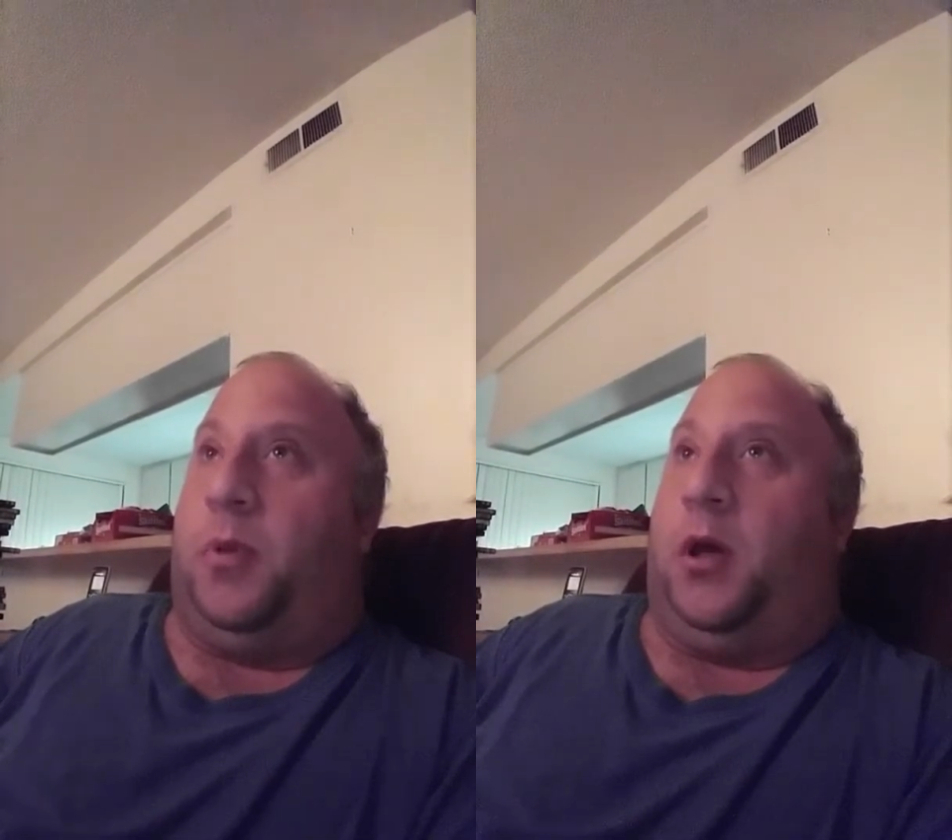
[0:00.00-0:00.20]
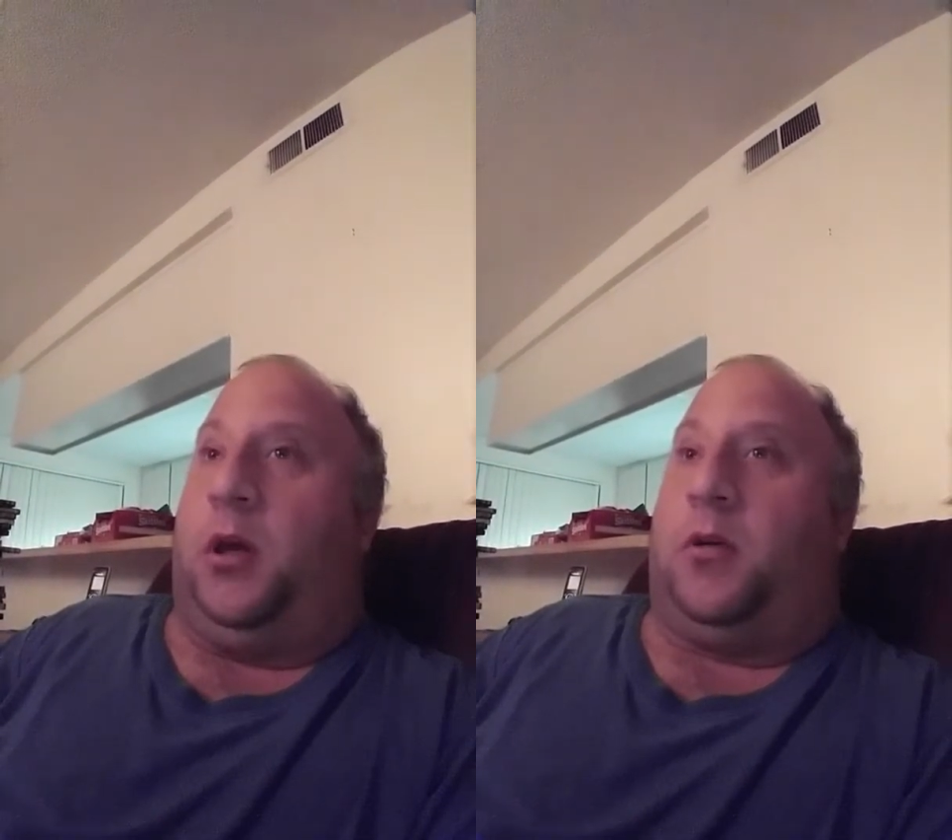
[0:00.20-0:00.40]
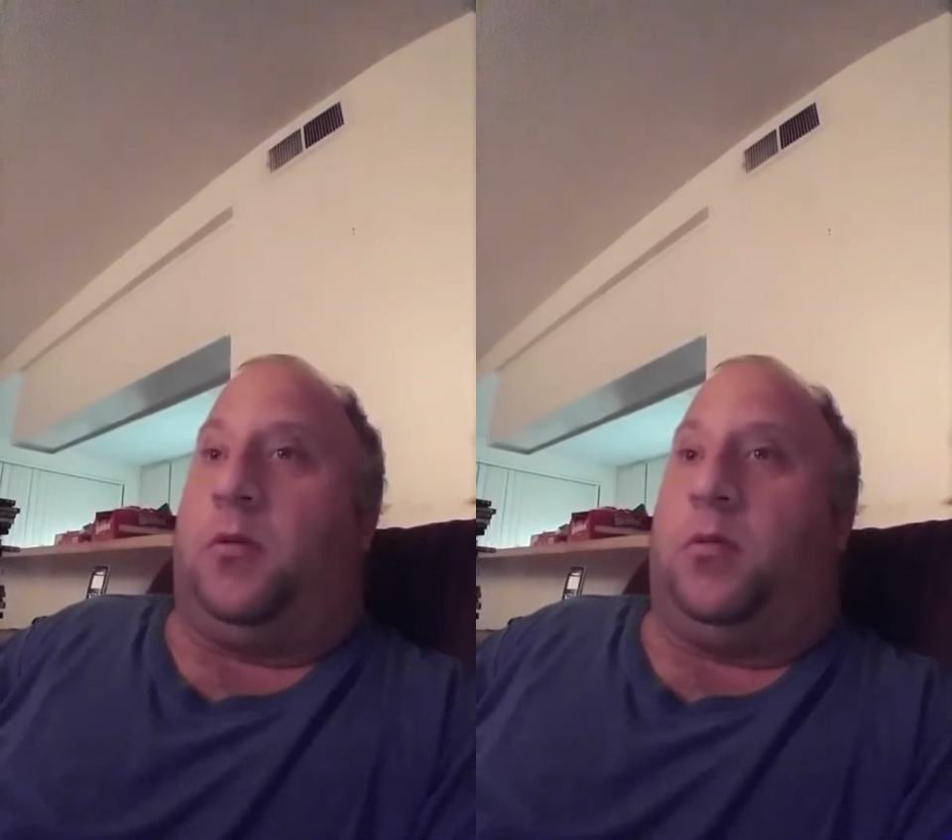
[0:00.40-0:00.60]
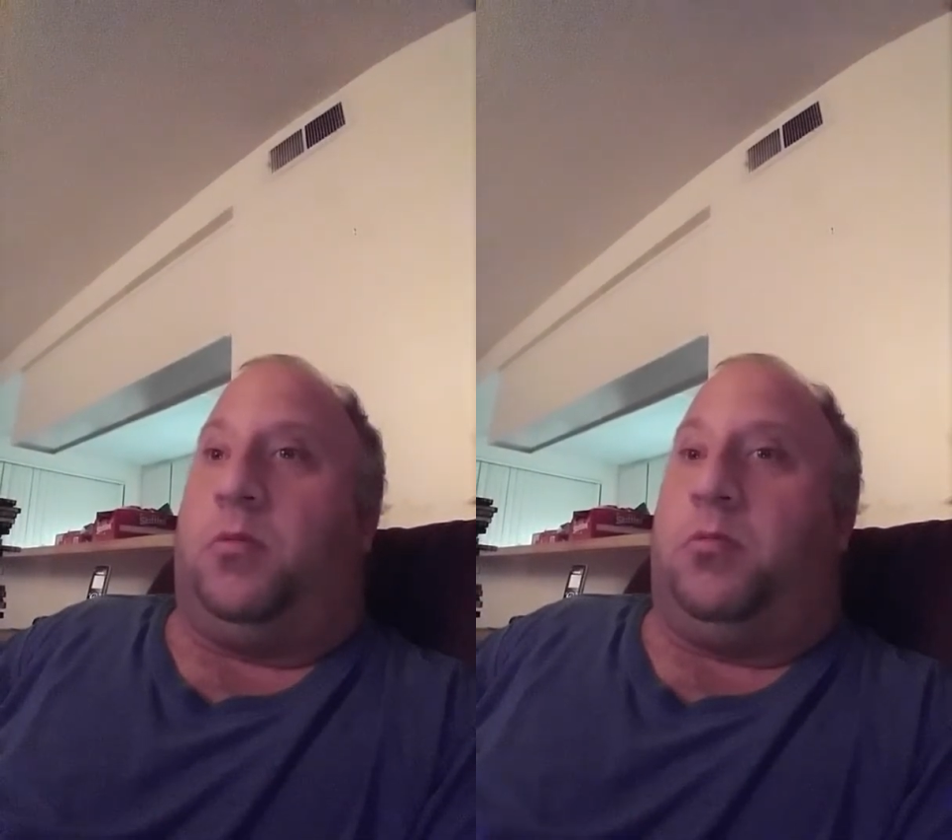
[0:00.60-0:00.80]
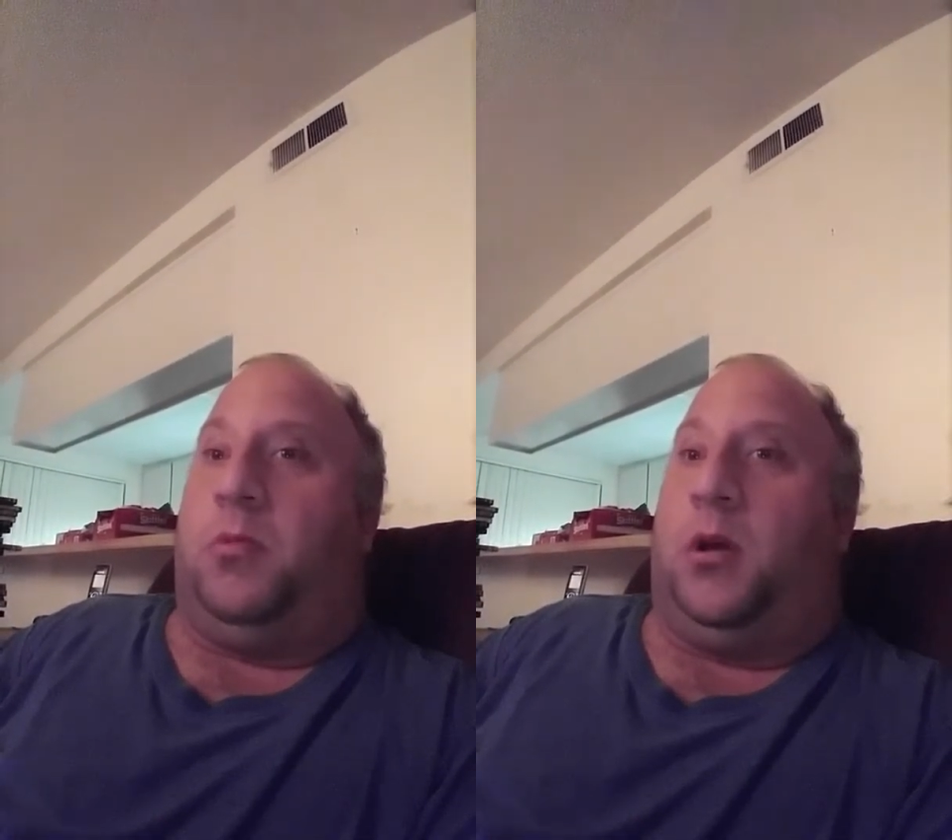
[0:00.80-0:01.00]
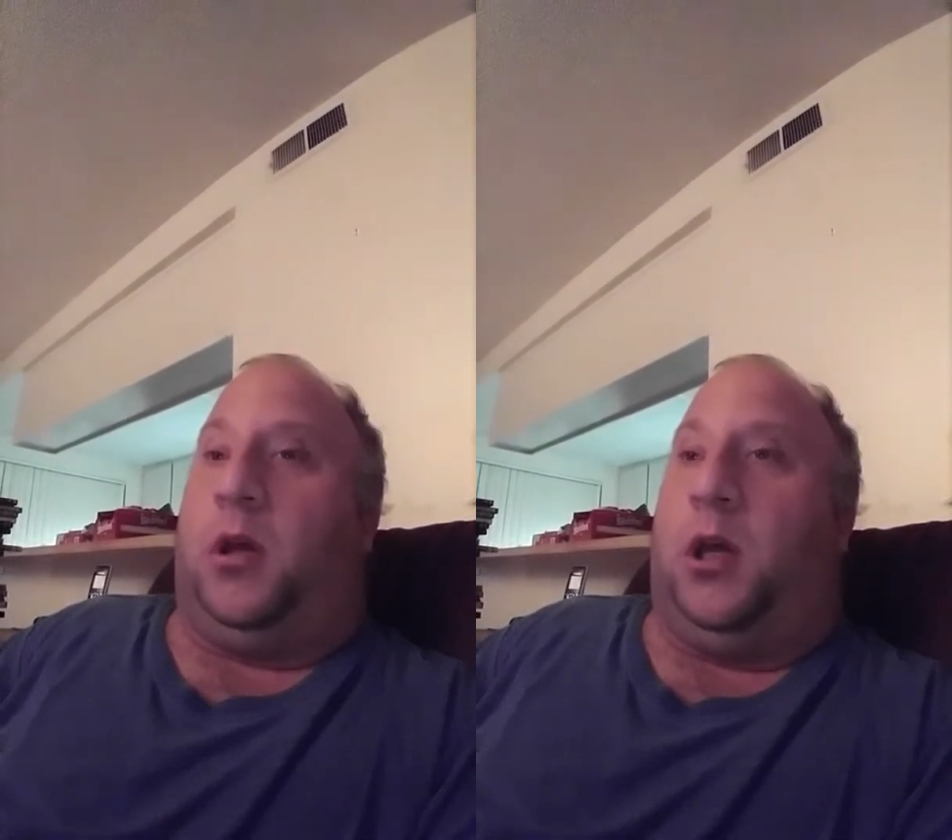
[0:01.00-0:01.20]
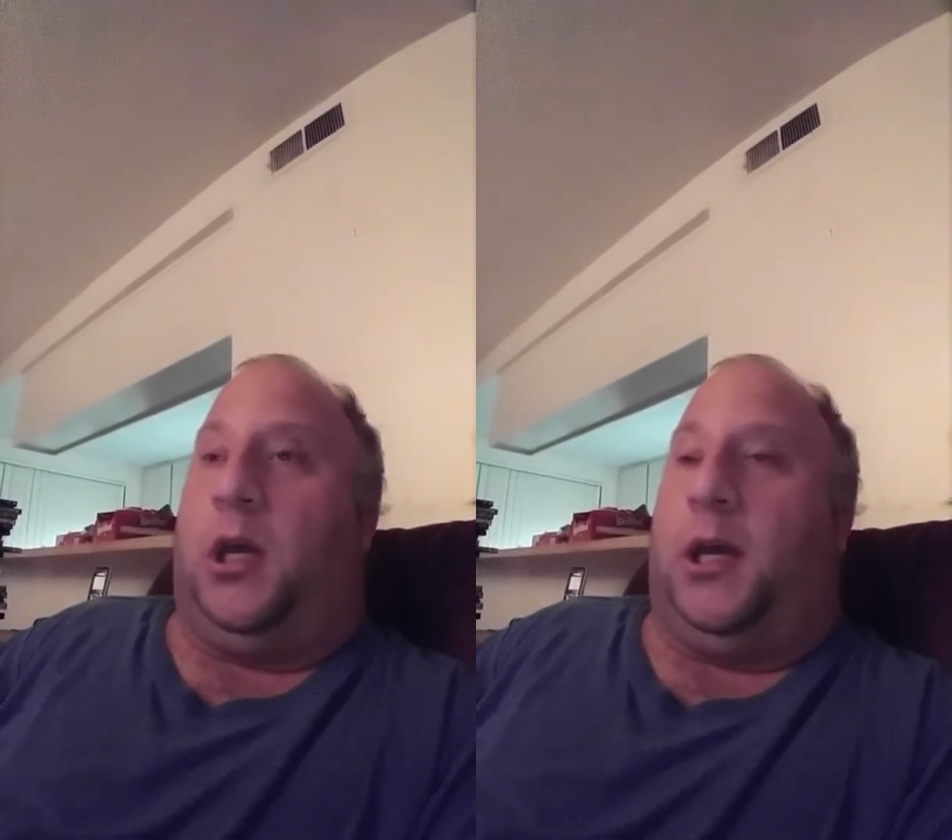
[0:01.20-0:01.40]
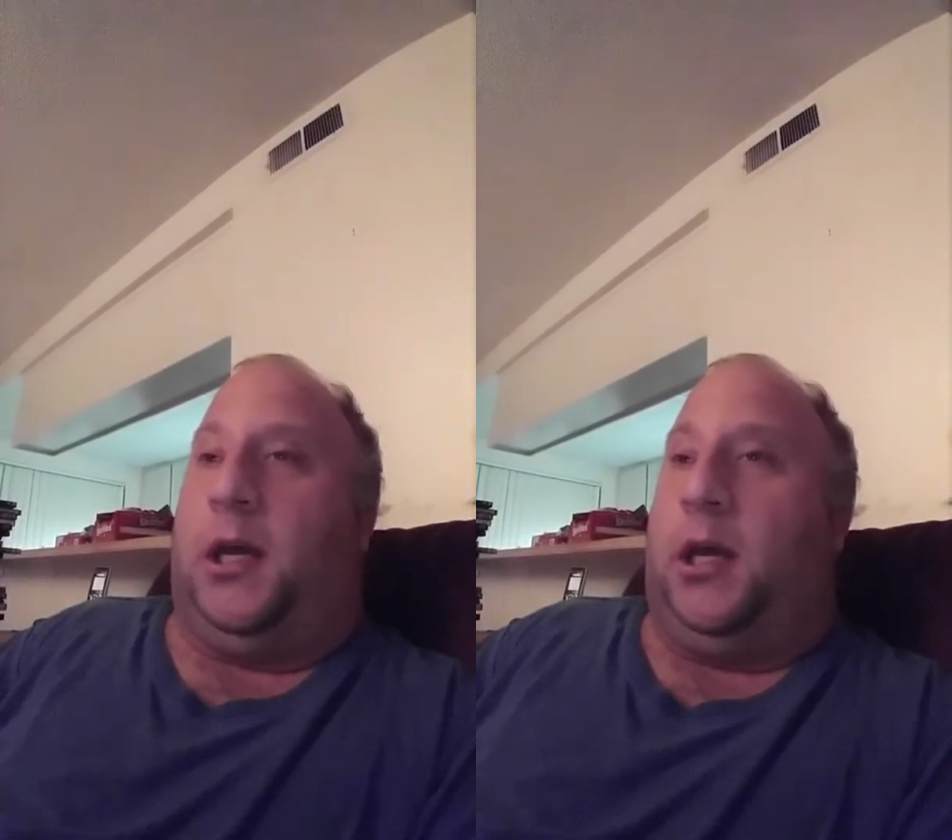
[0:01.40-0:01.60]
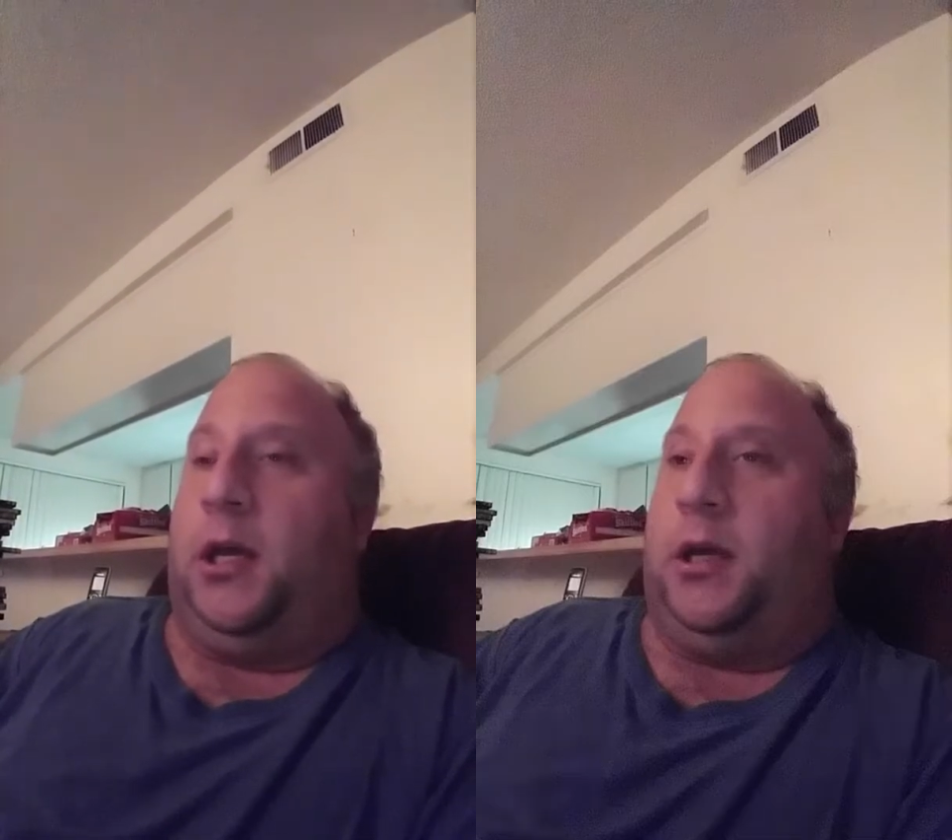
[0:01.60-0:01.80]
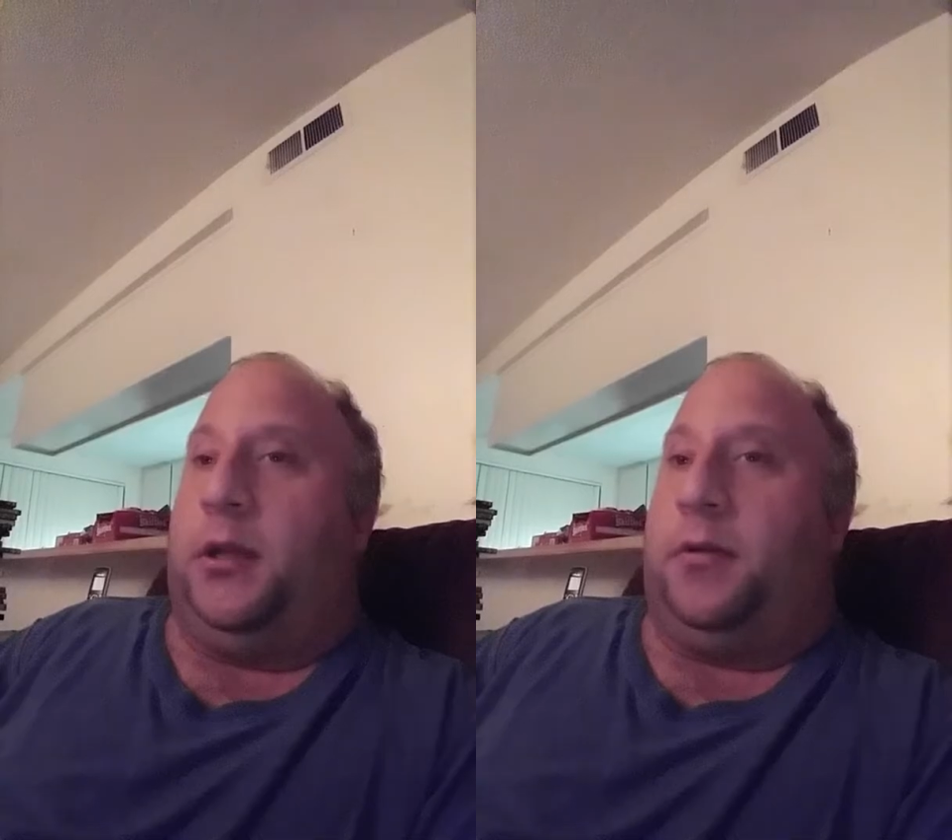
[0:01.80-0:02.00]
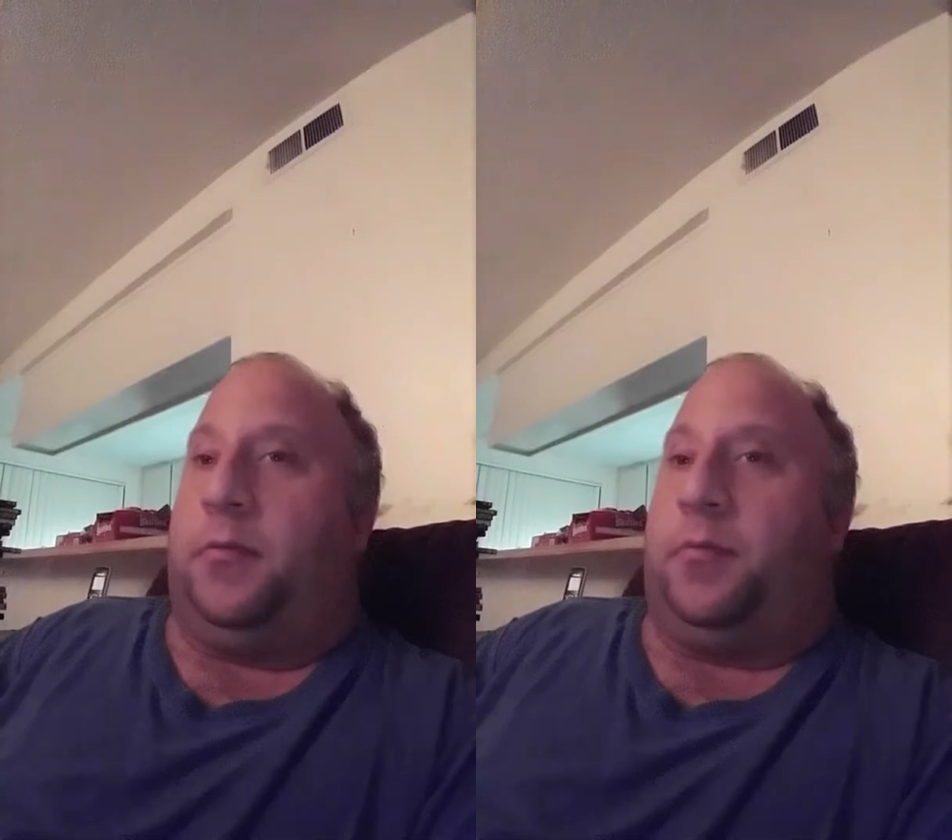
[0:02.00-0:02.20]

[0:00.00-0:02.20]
bank, and